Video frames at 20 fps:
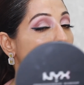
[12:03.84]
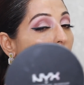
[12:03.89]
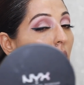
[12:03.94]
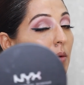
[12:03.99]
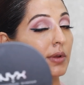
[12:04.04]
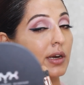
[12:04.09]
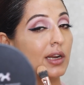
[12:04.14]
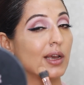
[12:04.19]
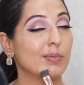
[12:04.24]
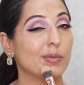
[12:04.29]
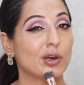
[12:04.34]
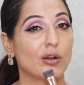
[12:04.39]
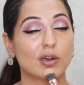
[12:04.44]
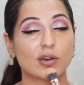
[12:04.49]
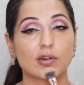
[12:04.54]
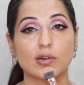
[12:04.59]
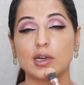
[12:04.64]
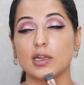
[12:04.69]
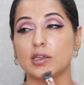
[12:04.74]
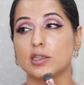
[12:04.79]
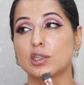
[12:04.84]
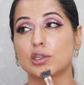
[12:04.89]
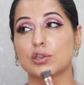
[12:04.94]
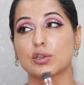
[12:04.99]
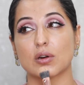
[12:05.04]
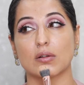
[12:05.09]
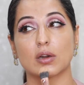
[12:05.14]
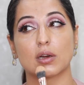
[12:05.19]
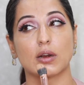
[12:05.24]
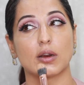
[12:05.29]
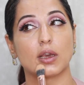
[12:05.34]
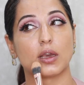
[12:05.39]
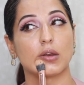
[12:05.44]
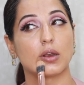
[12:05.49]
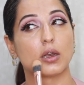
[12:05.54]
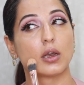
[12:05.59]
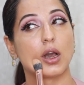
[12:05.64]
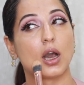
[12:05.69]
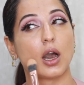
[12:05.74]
I mean, I'm not really struggling.